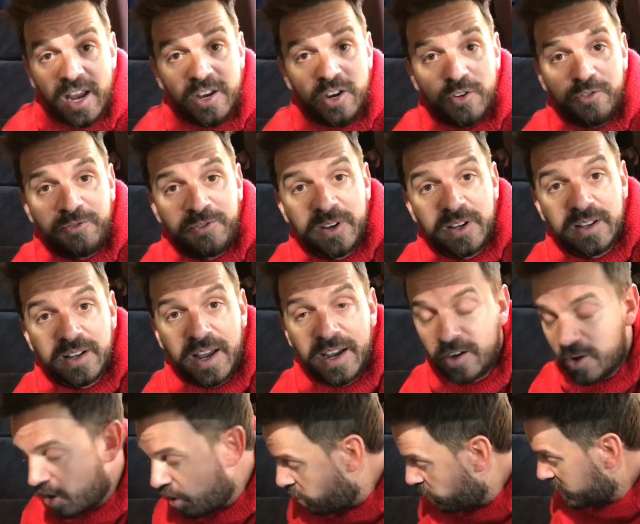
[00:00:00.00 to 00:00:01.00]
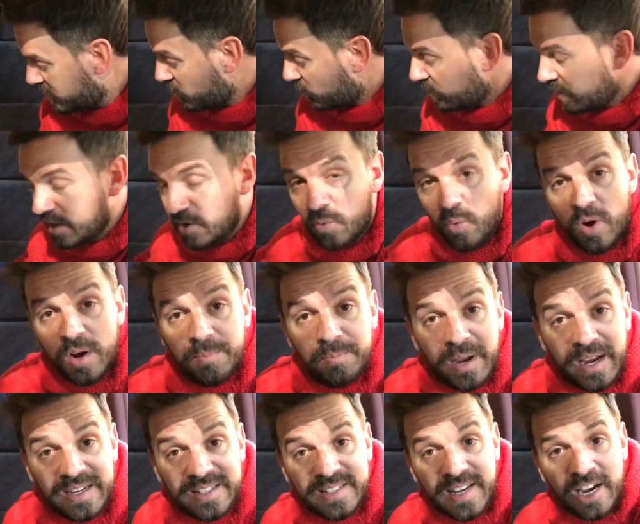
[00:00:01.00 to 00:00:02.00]
you feel like, oh, it's only one
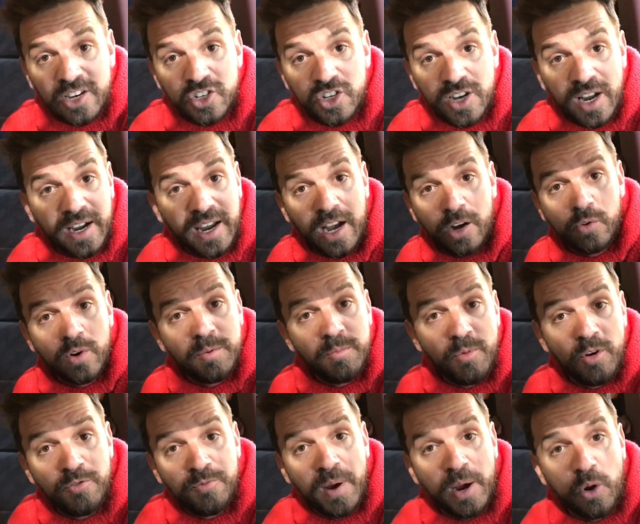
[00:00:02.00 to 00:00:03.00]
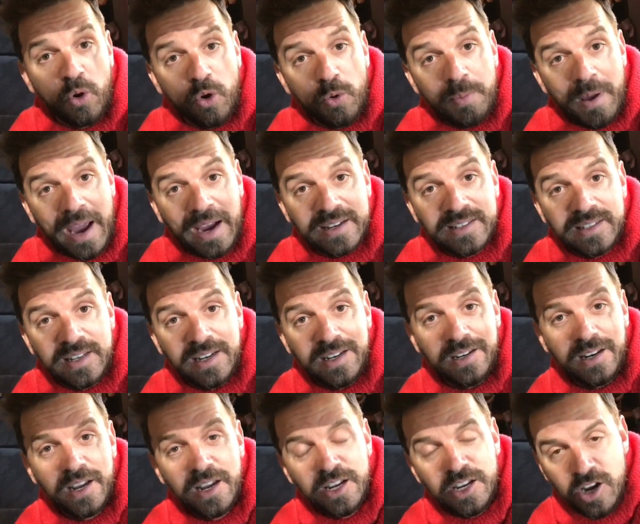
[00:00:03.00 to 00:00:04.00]
big section, I got to remove my whole back seat,
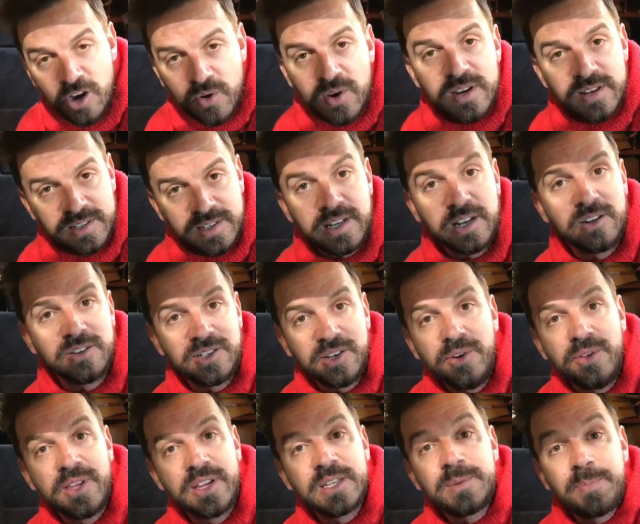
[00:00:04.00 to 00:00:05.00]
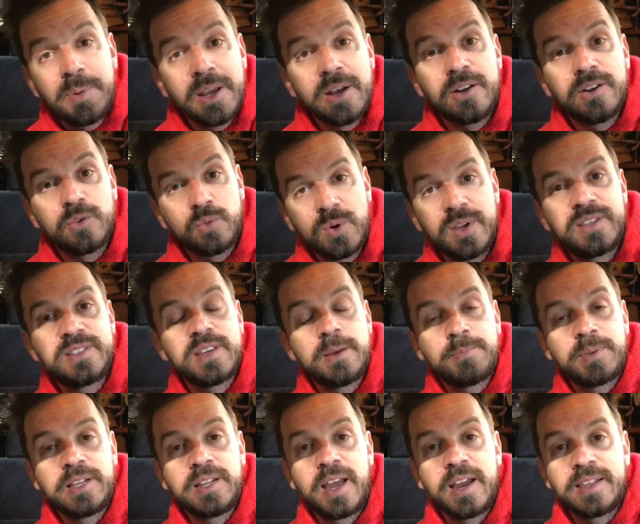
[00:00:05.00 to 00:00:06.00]
you can still do this build with
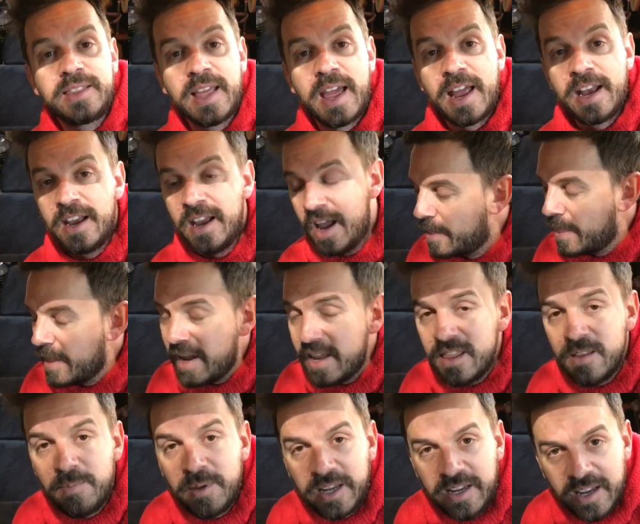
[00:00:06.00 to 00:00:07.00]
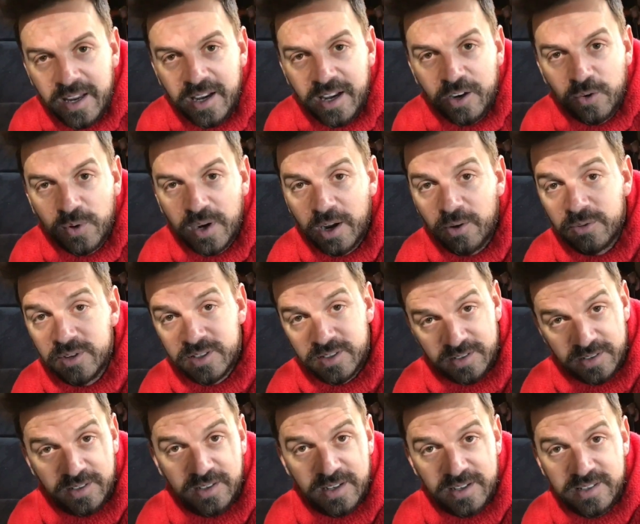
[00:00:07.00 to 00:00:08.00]
something like that. In the beginning, when I
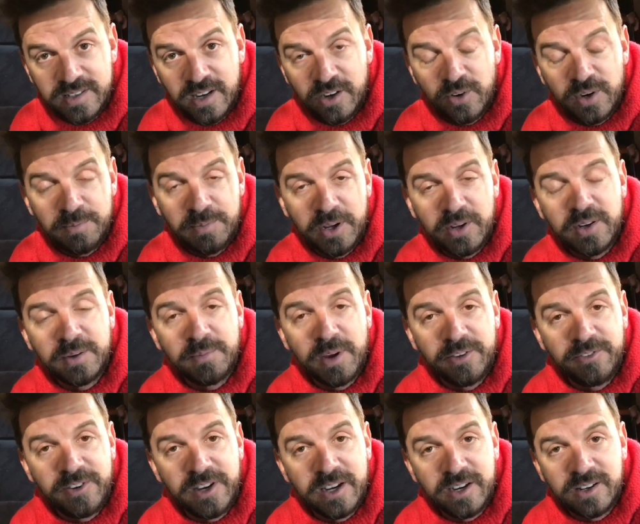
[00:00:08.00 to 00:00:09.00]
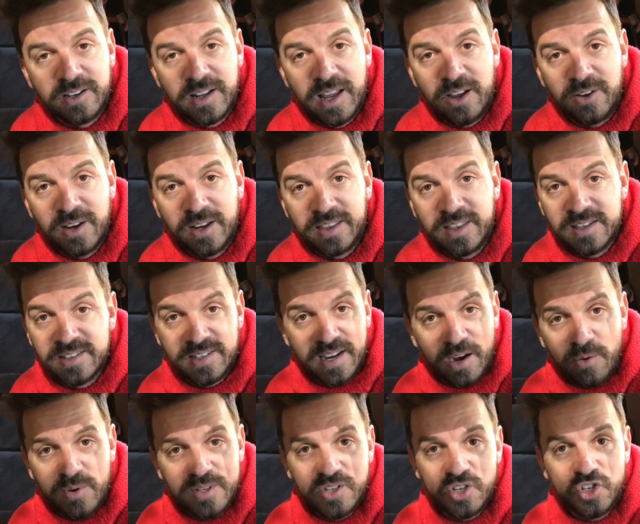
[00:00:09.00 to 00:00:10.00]
was considering building my vehicle out like this, I
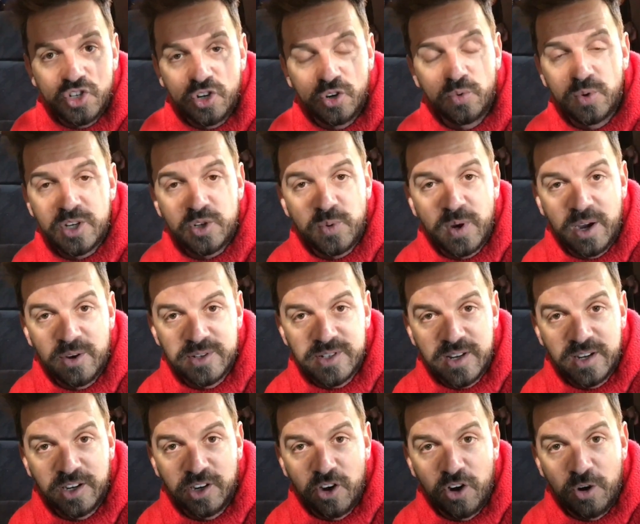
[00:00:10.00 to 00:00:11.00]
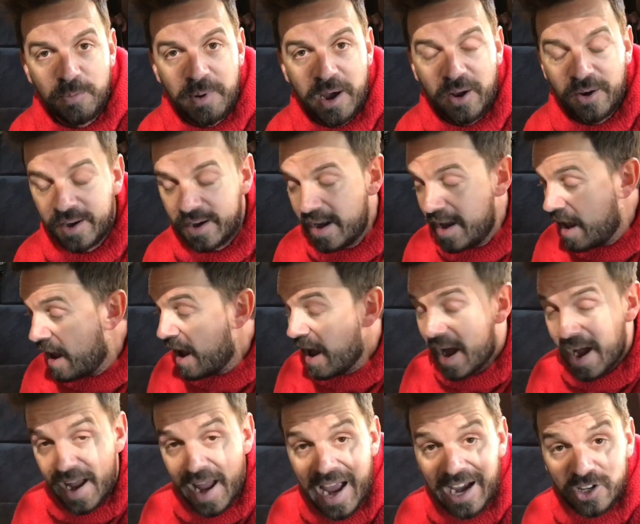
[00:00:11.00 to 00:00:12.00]
wasn't sure which way I was going to go about it.
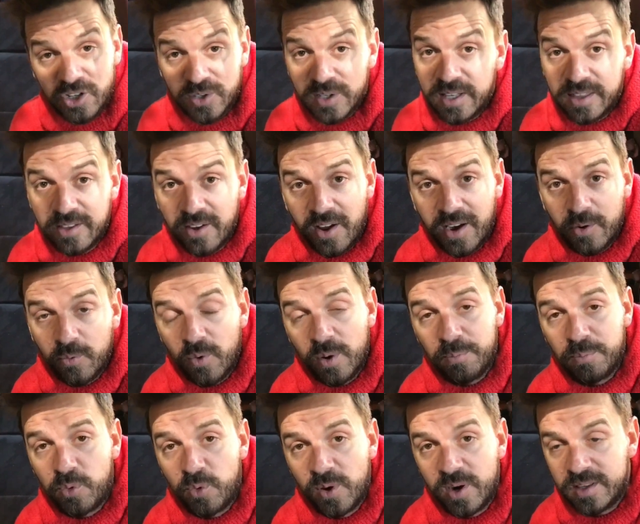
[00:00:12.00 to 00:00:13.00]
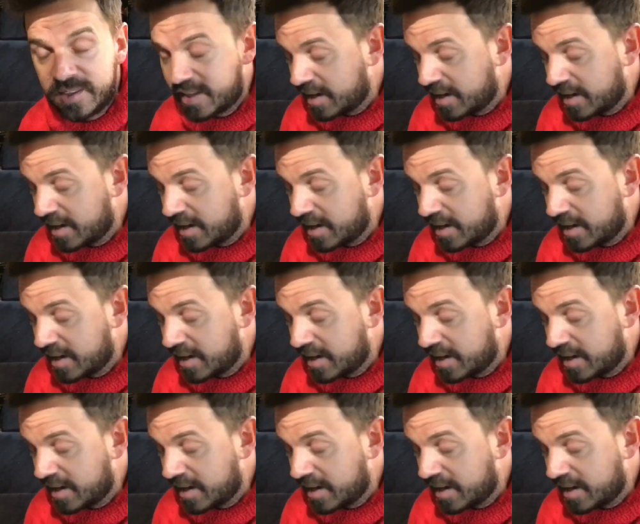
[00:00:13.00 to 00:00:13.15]
I actually thought at one point that